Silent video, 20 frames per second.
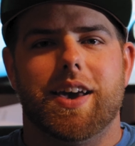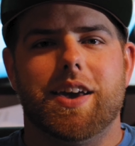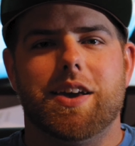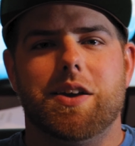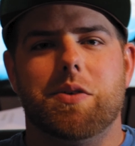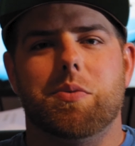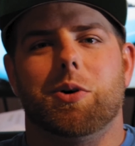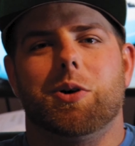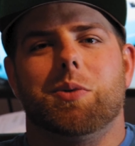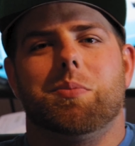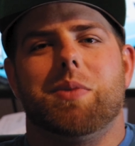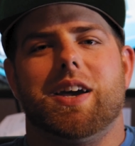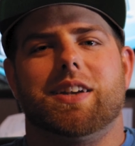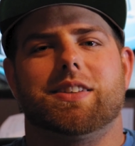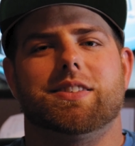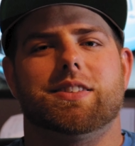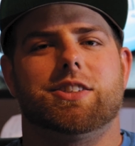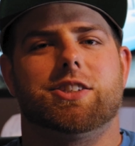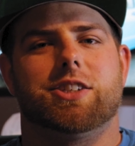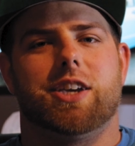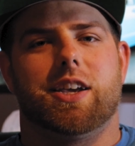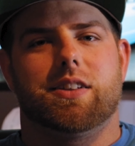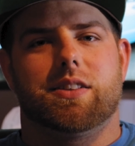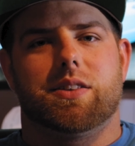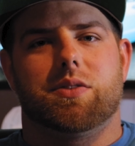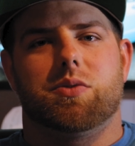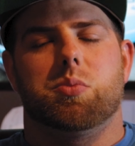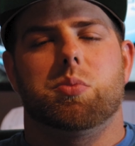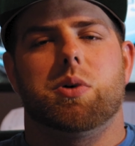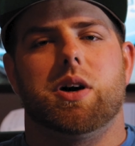Hey, welcome back to the channel,
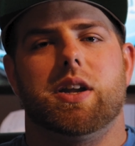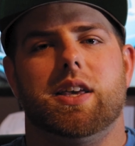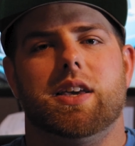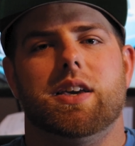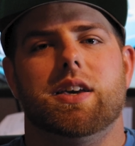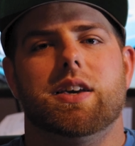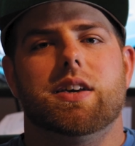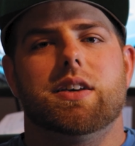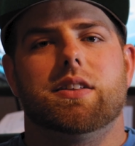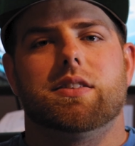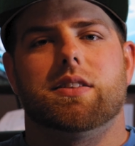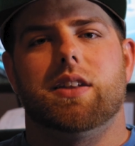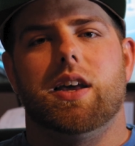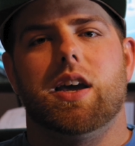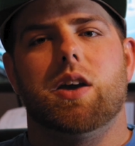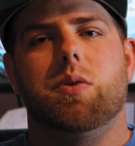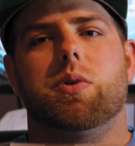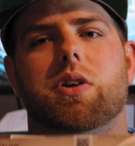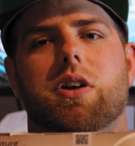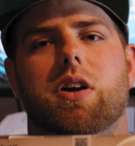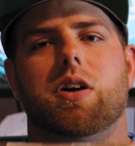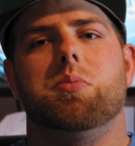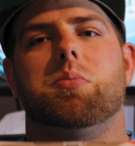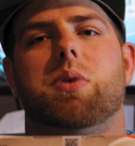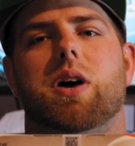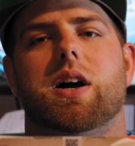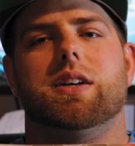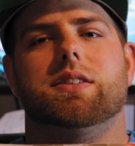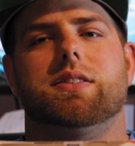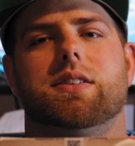everybody. Today we're
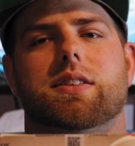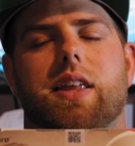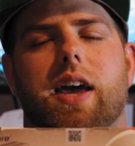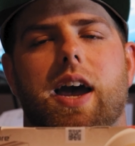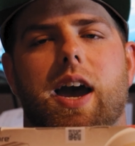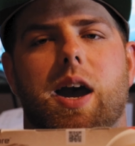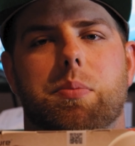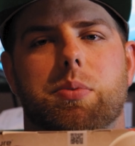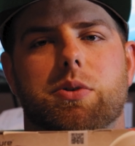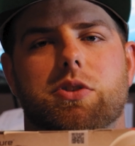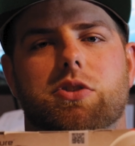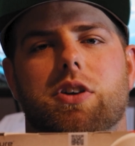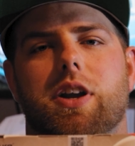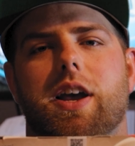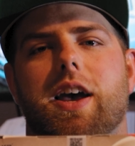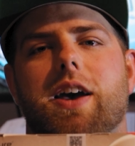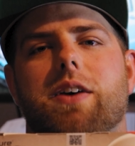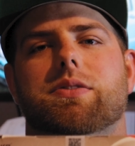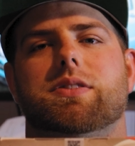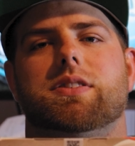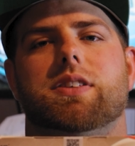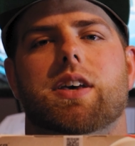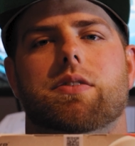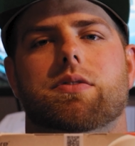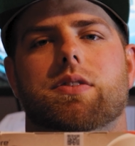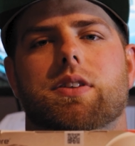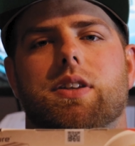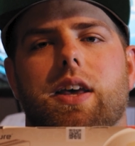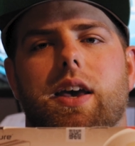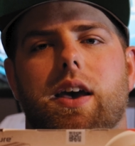unboxing the Aputure
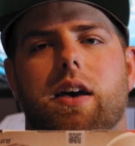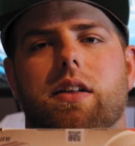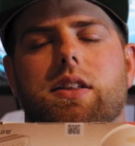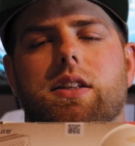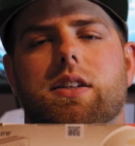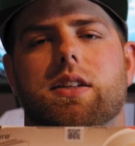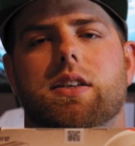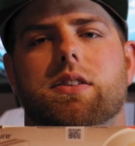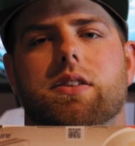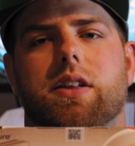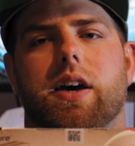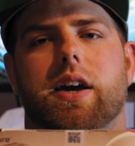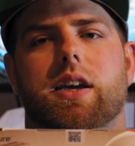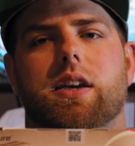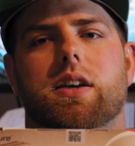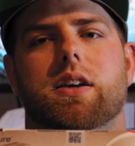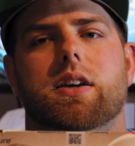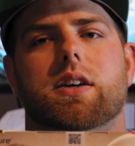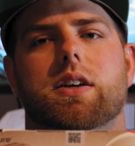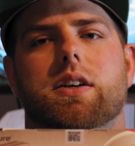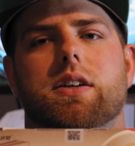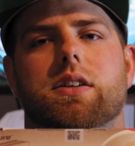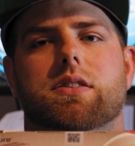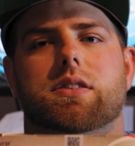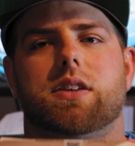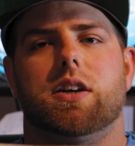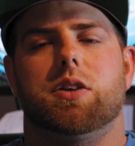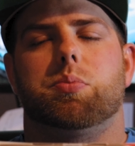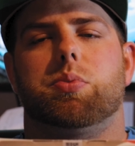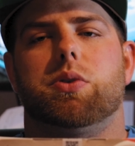F7 LED light. It's
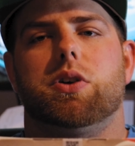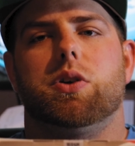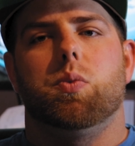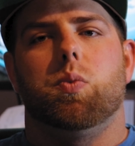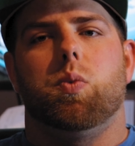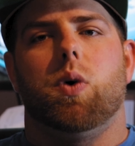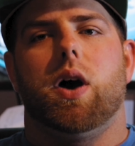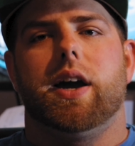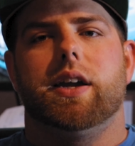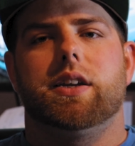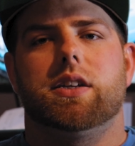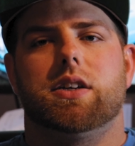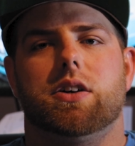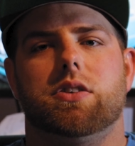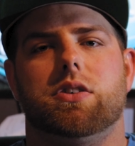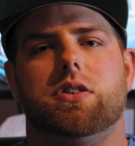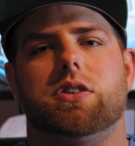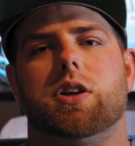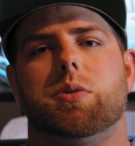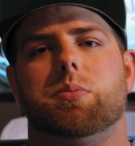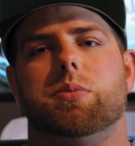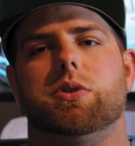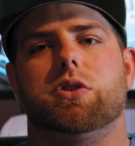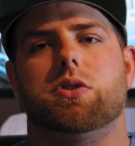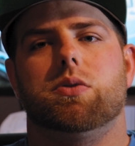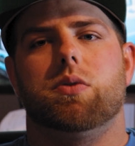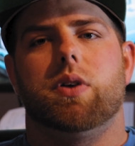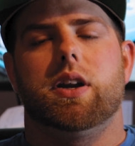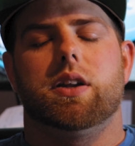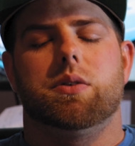got a pretty wide color
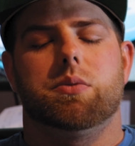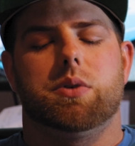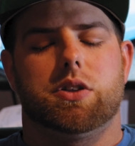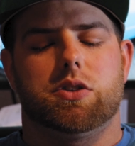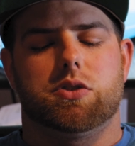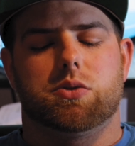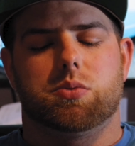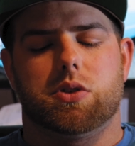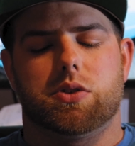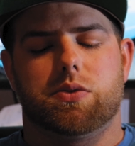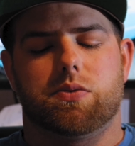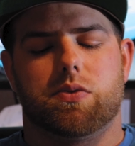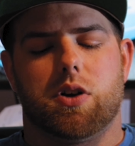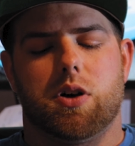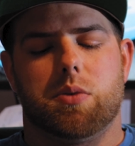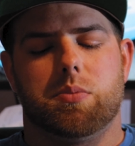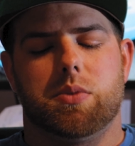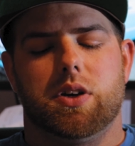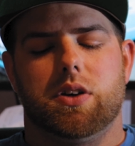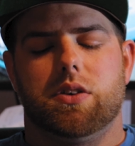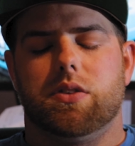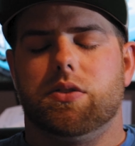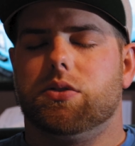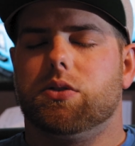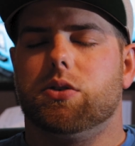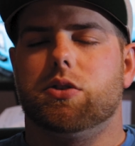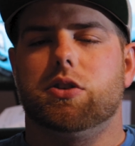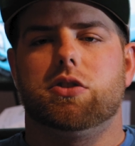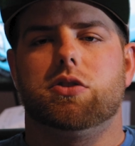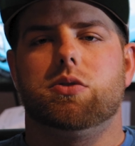temperature rating we can switch from,
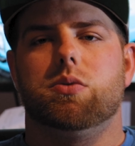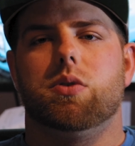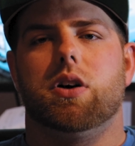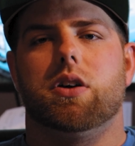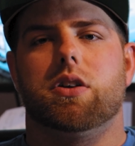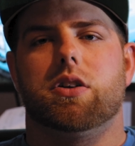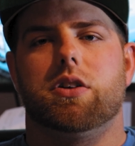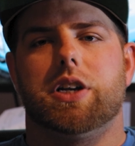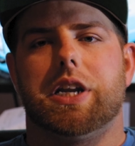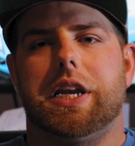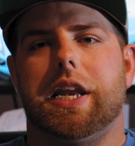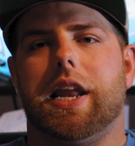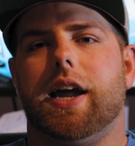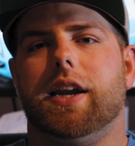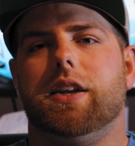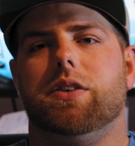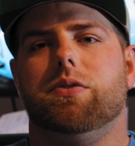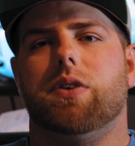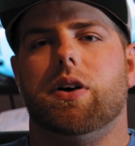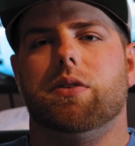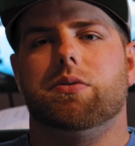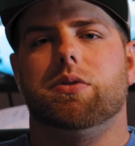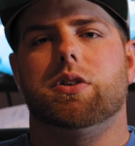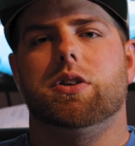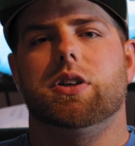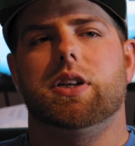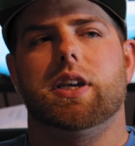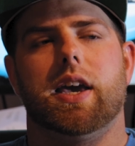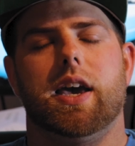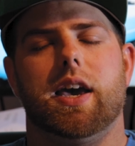3200 to
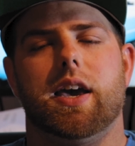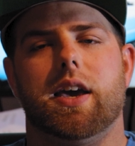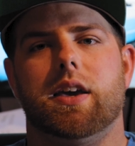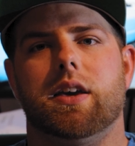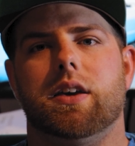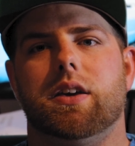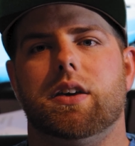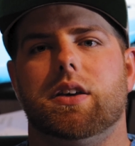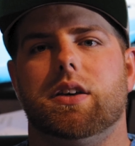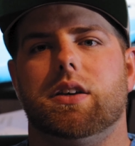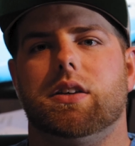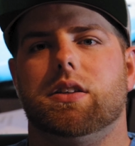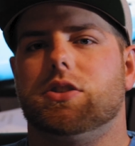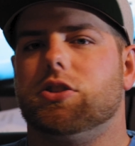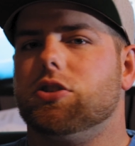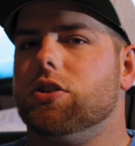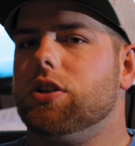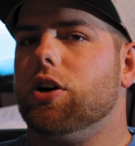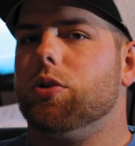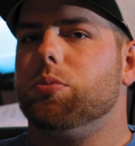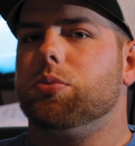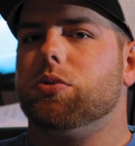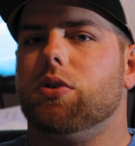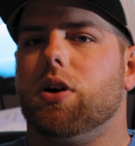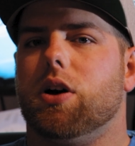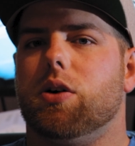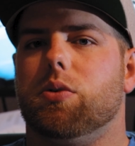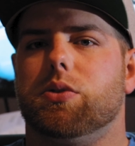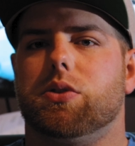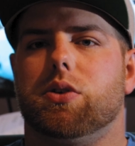9500K. Should help you
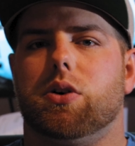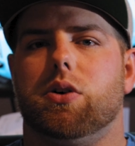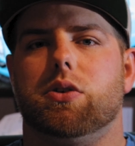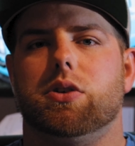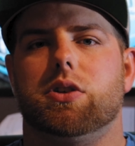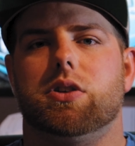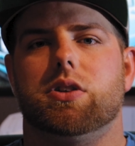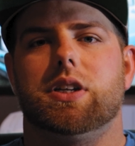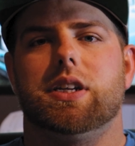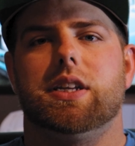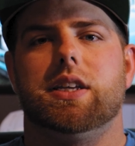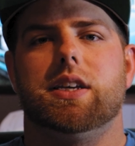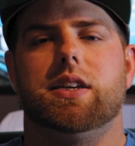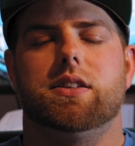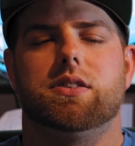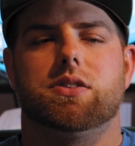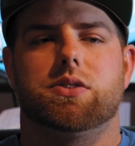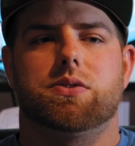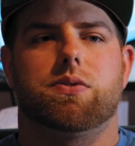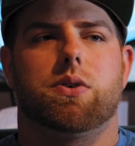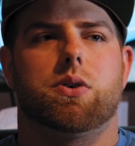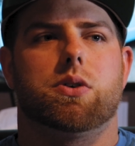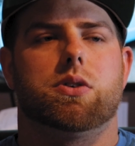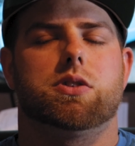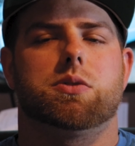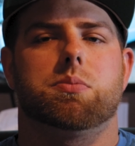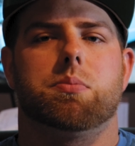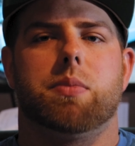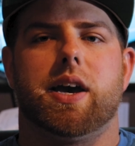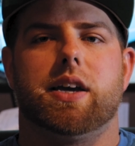out with all your needs as far
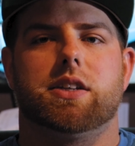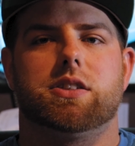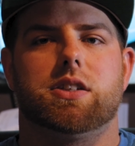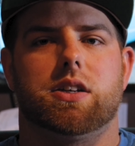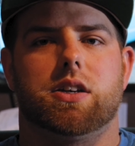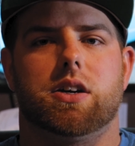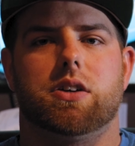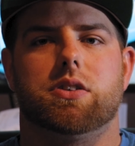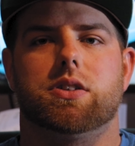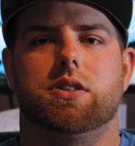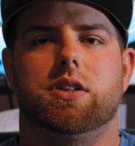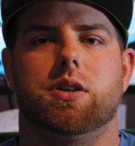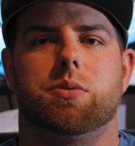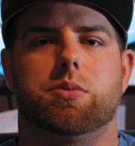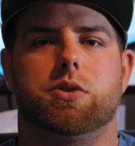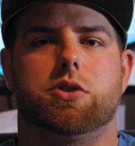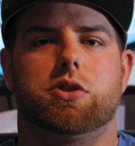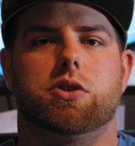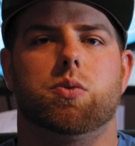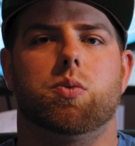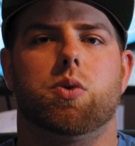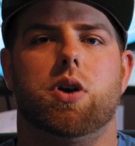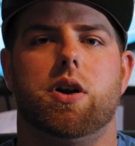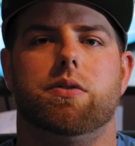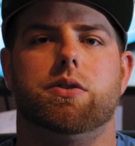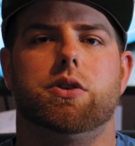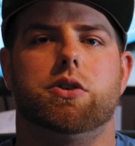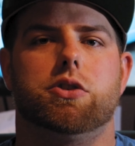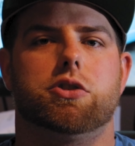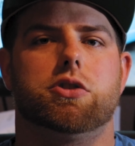as matching color temperature
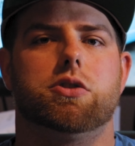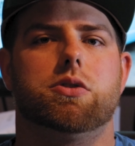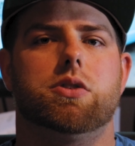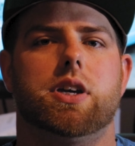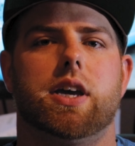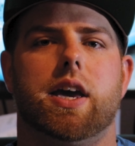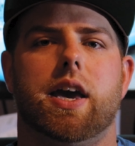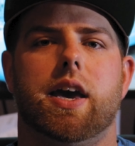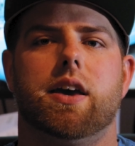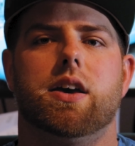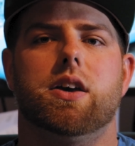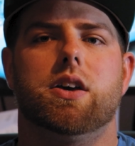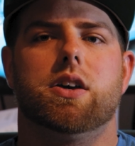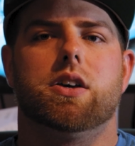wherever you're shooting at.